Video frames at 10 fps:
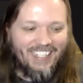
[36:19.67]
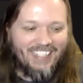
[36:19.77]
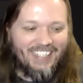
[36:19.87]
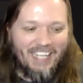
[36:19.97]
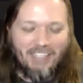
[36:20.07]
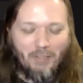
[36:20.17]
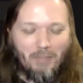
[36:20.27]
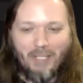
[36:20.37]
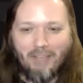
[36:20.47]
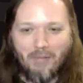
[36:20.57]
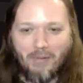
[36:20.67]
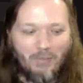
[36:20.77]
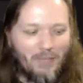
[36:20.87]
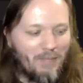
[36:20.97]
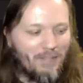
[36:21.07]
and I can only play for
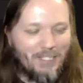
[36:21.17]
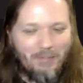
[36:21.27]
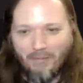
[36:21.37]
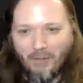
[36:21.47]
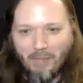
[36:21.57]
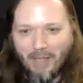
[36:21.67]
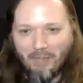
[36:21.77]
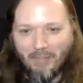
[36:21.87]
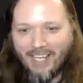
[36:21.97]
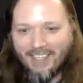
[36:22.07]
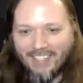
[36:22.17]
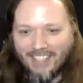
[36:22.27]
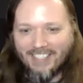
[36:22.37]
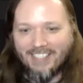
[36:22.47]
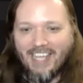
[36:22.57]
about 20 minutes before I'm out of breath,
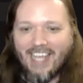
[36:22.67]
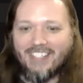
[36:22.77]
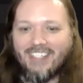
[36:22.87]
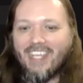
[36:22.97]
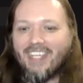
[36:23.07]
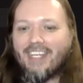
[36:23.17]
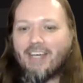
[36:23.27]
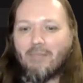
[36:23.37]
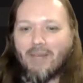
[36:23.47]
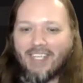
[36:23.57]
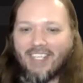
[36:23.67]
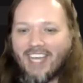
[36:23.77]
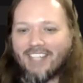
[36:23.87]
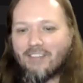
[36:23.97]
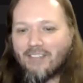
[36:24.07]
and it has taken up my
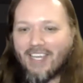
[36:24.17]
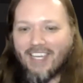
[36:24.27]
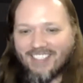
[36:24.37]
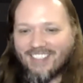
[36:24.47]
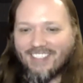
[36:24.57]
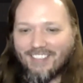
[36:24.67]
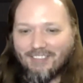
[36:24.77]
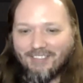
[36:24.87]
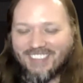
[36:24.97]
exercise. So